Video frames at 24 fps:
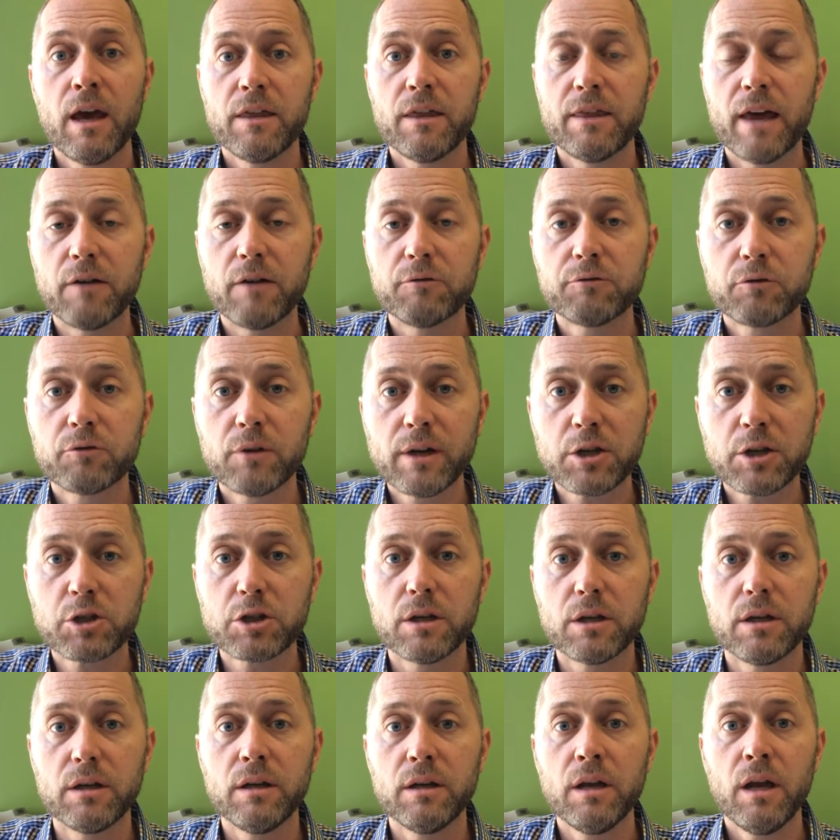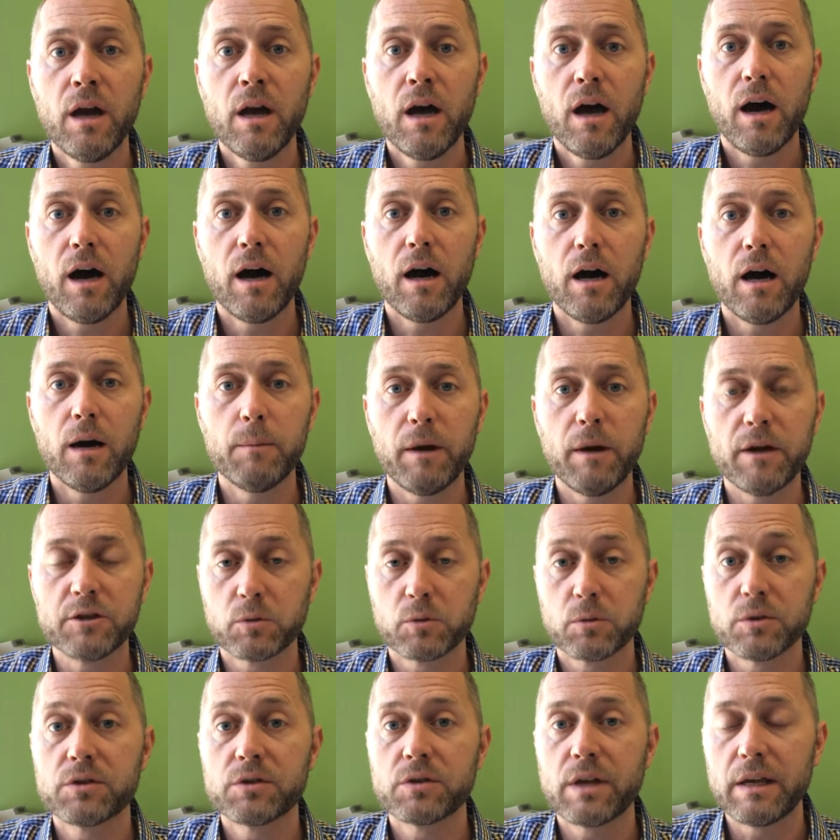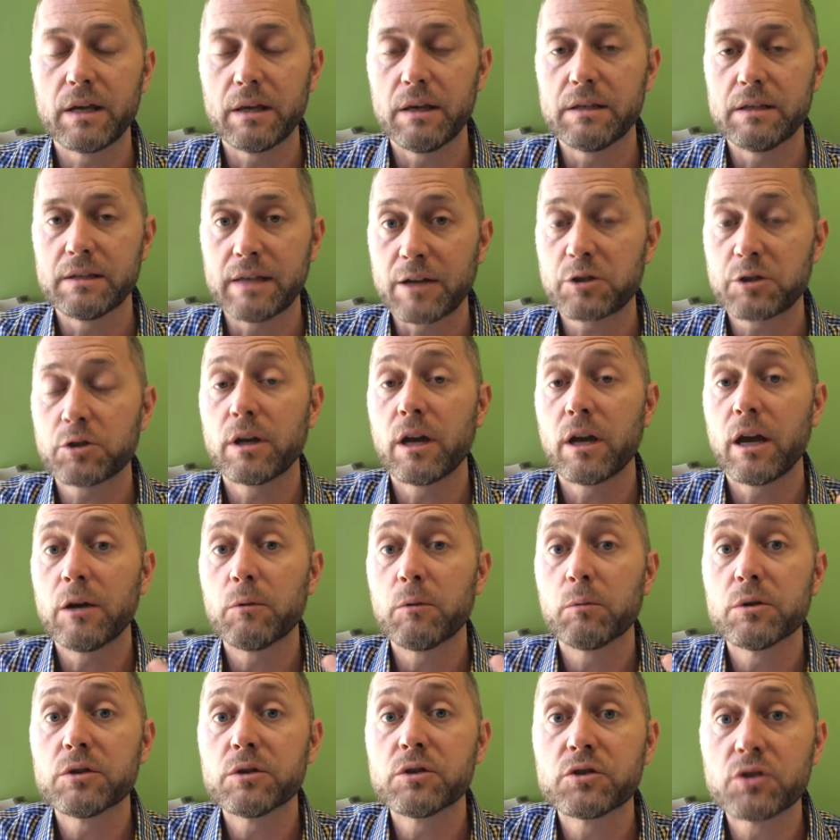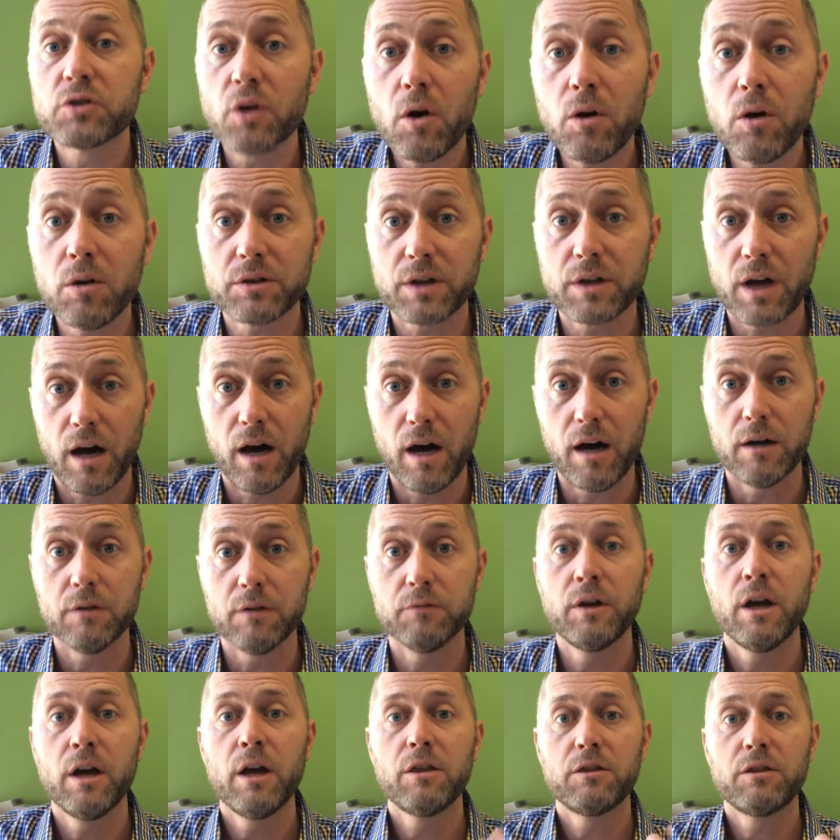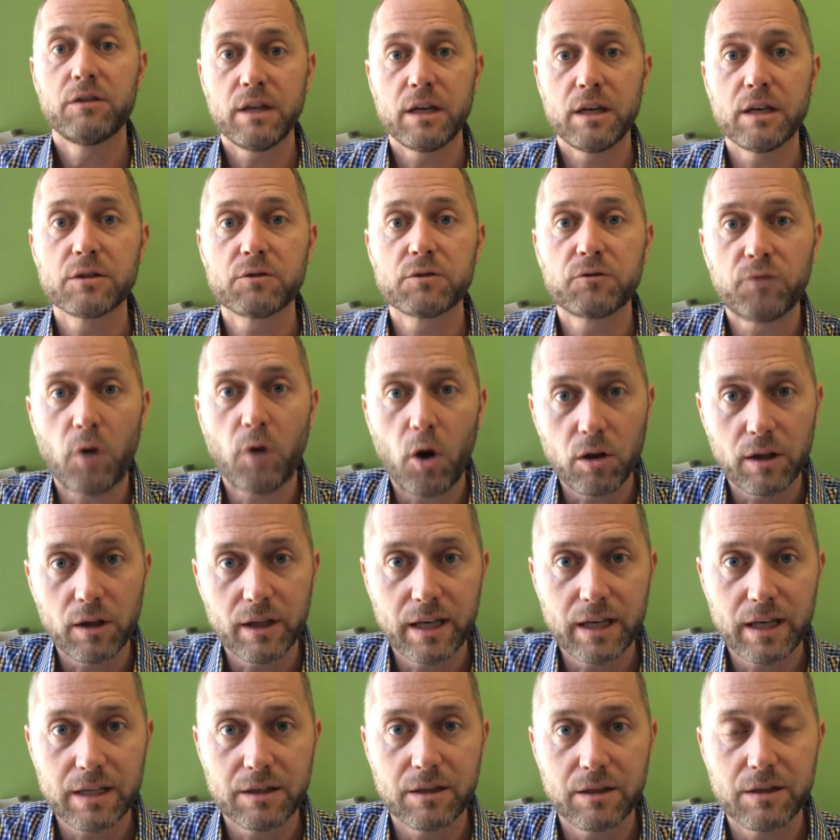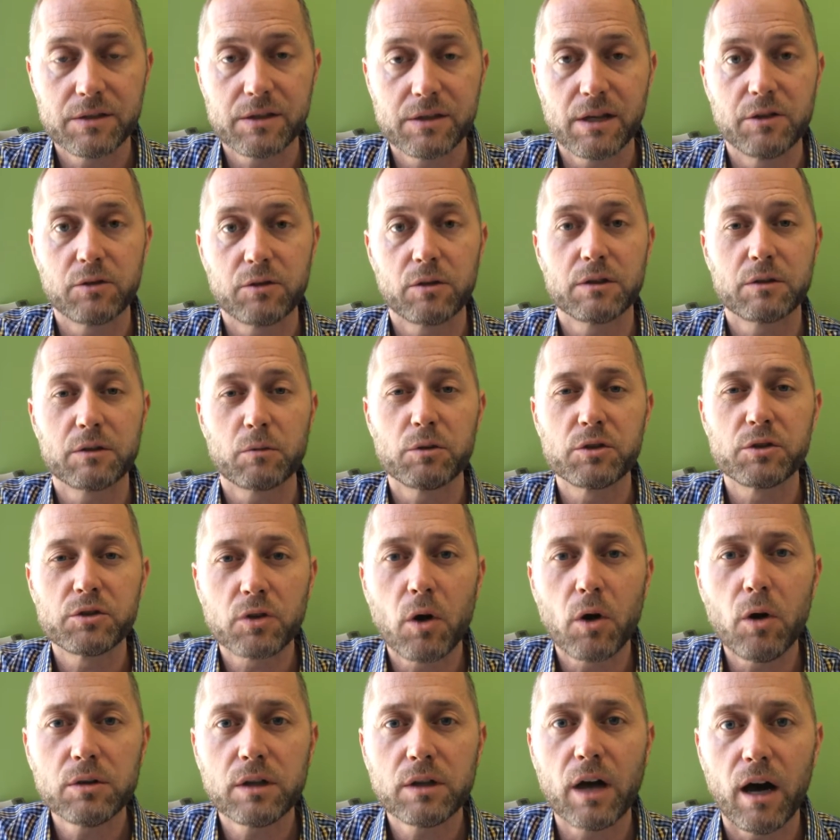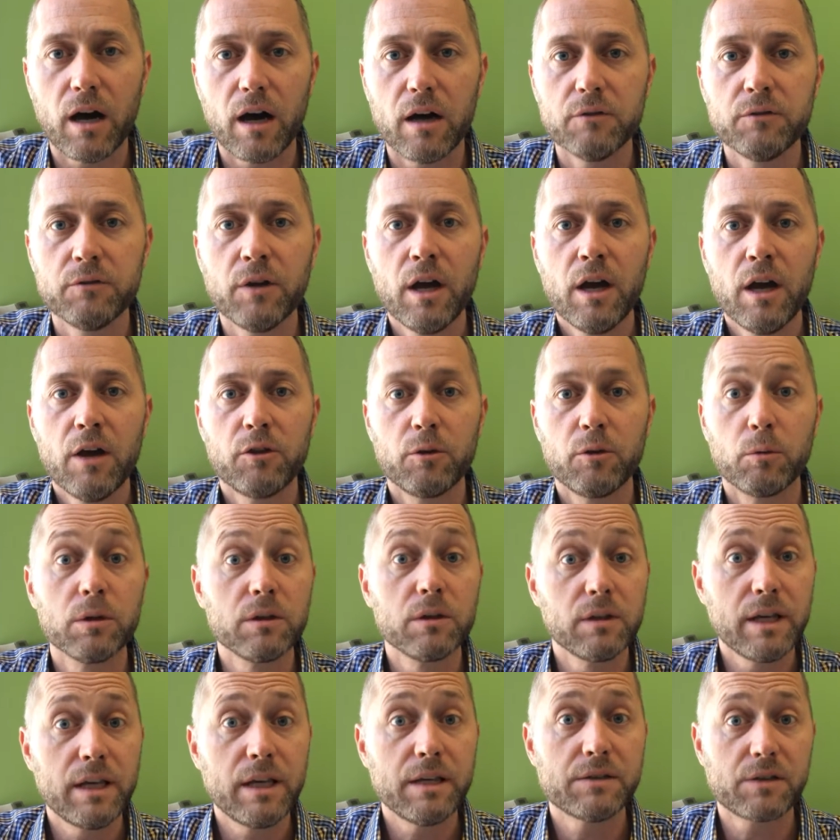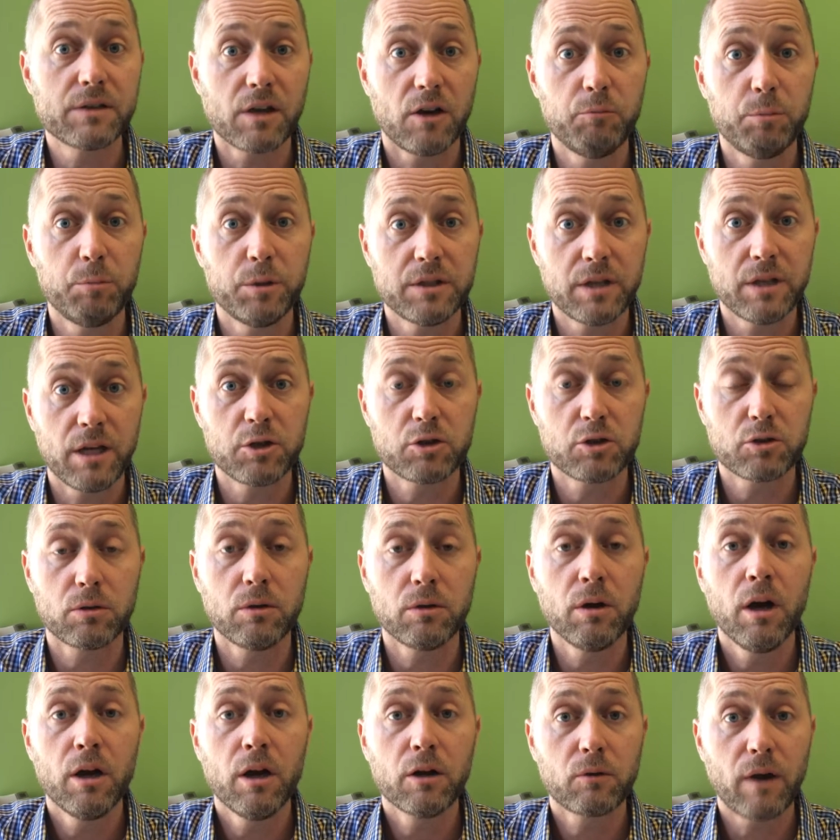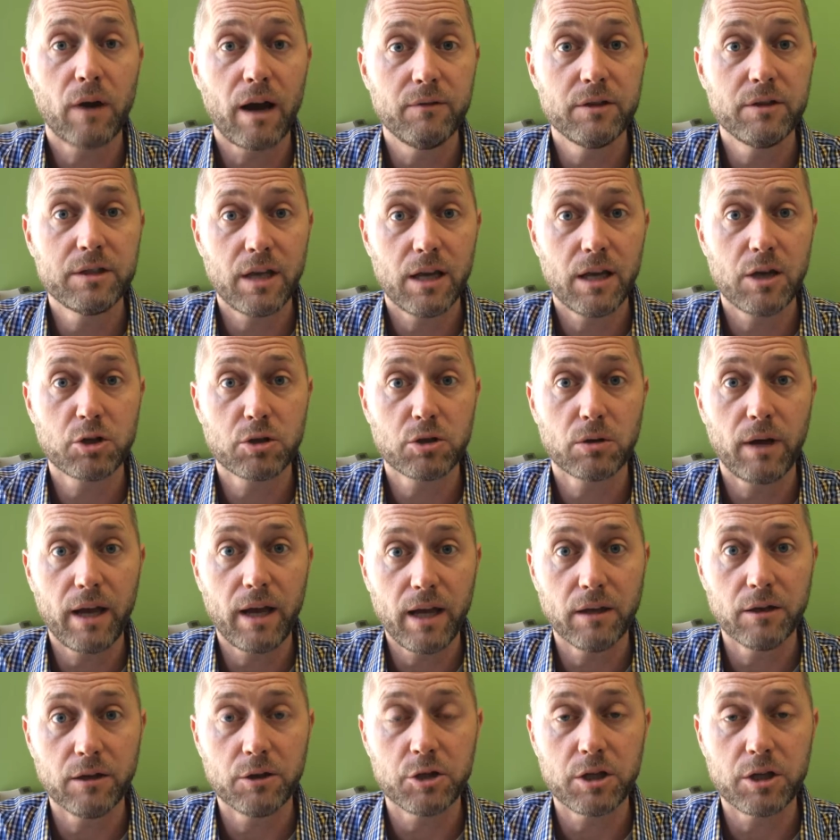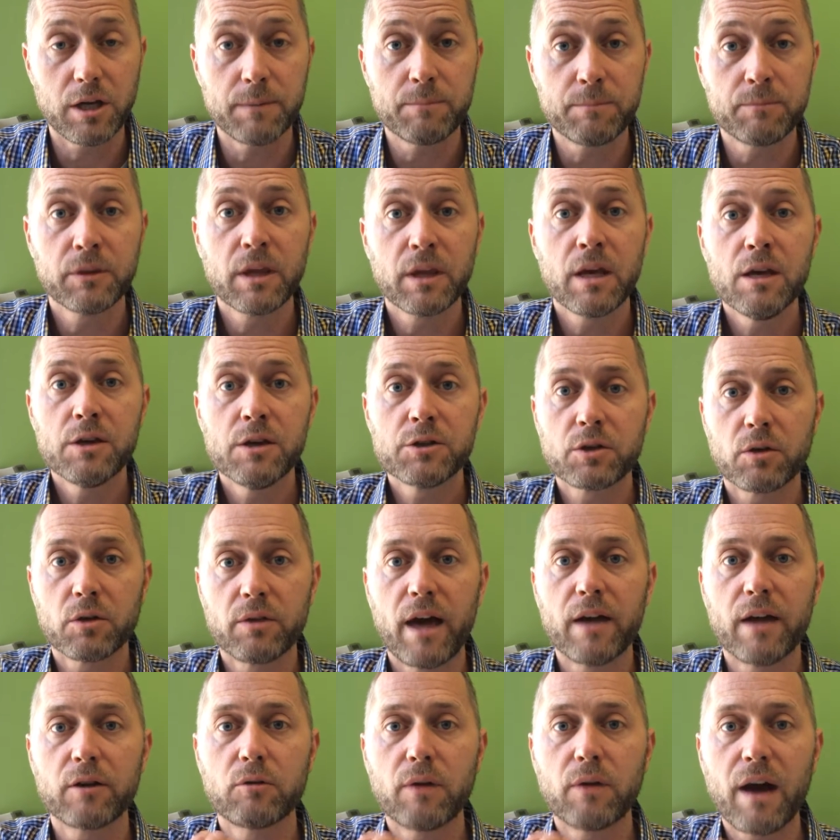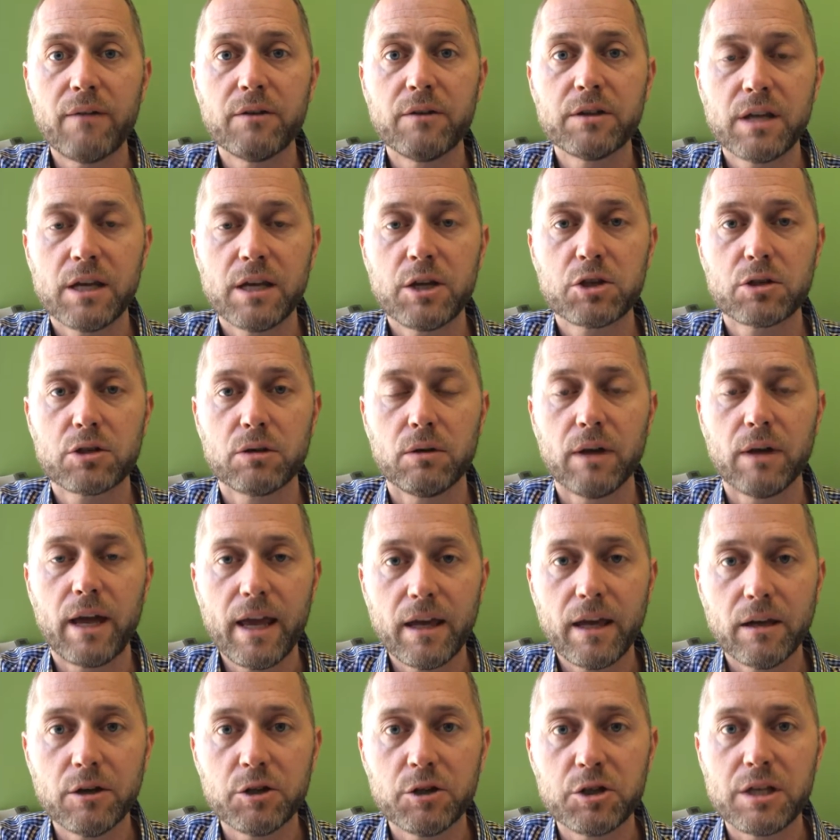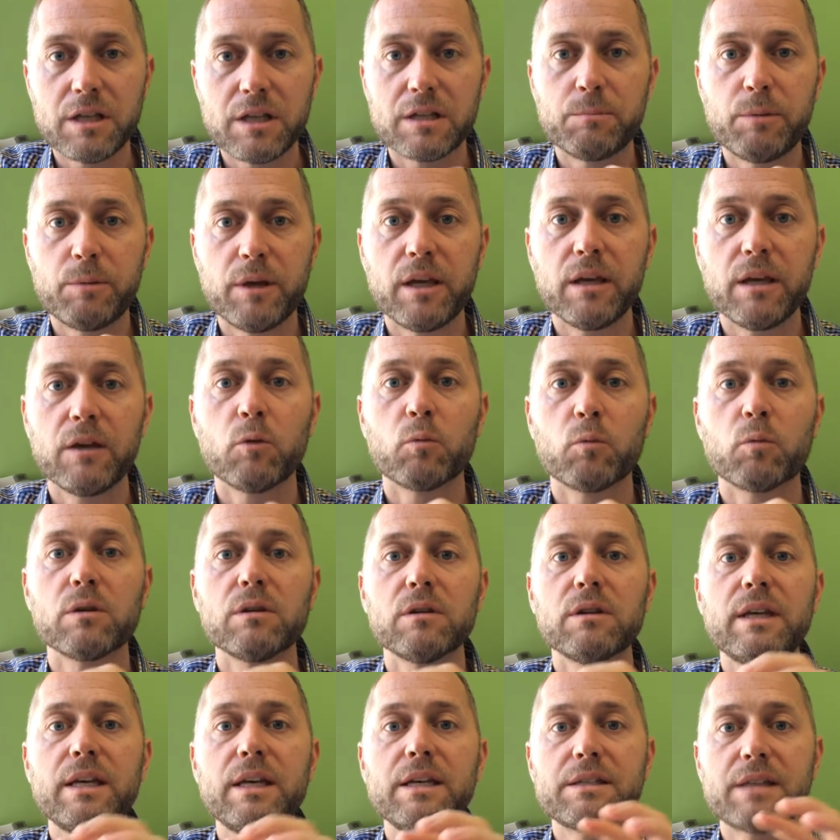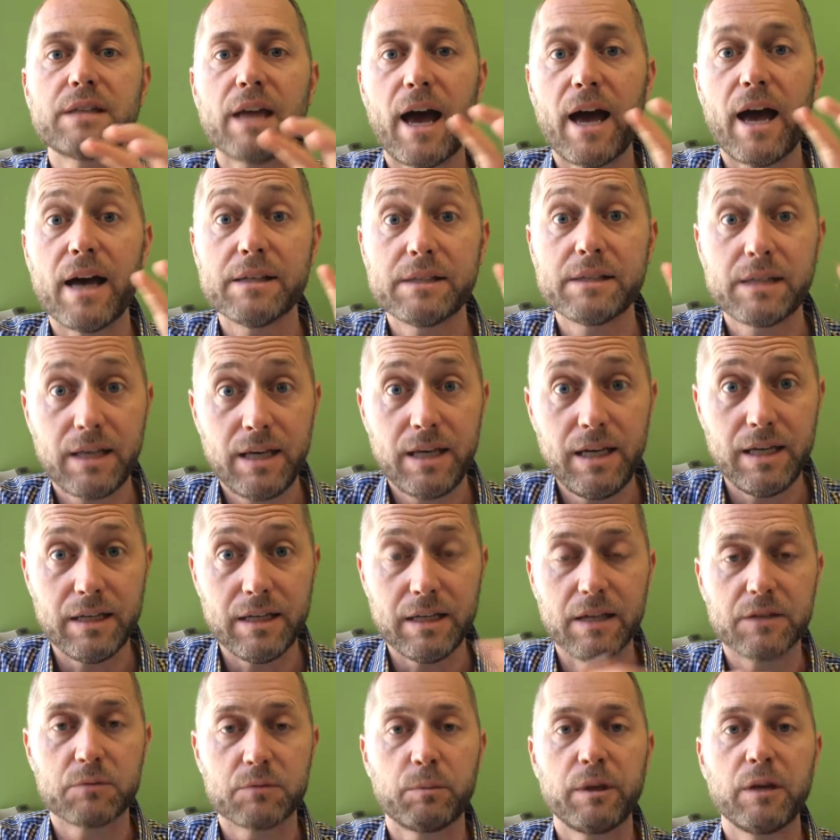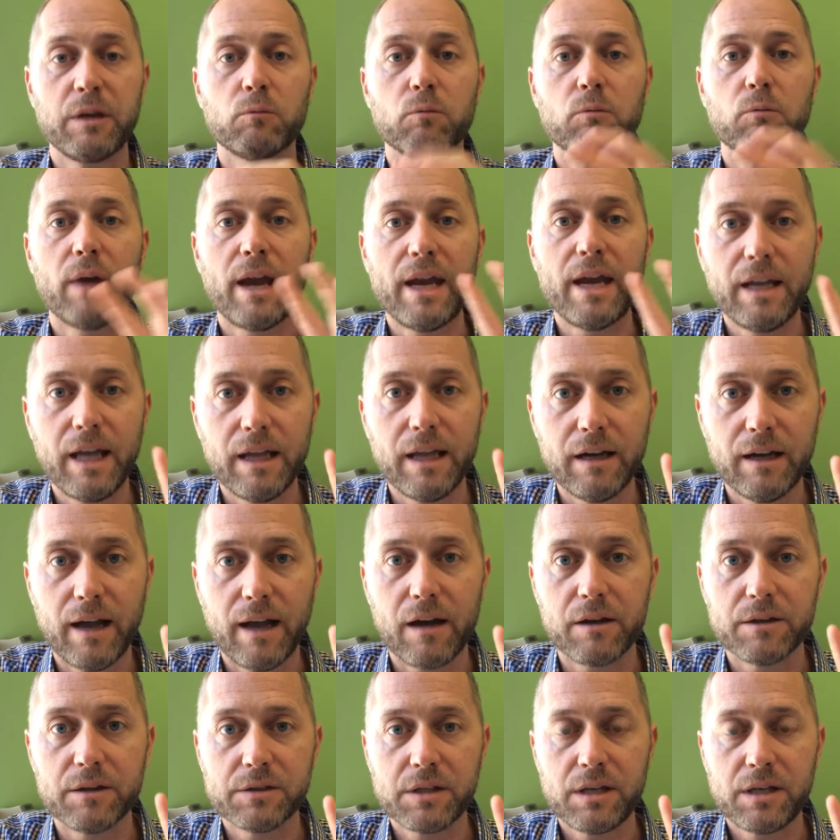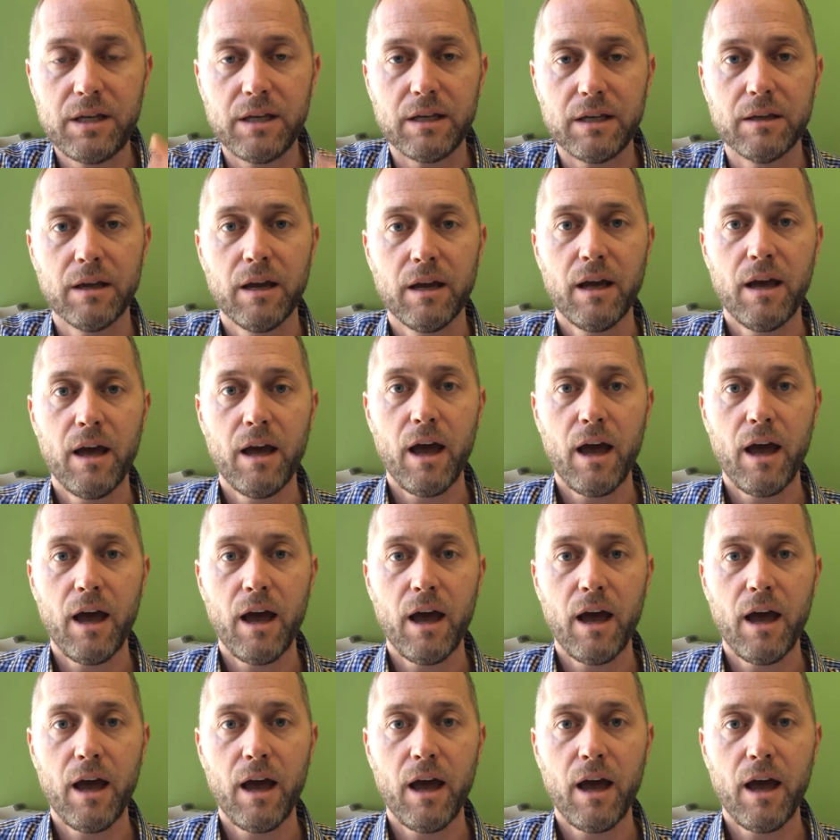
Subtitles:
That friction is actually a result of things falling into the center. It's a result of the release of potential gravitational energy. So that gravitational energy is being released as heat. It's being radiated out as heat.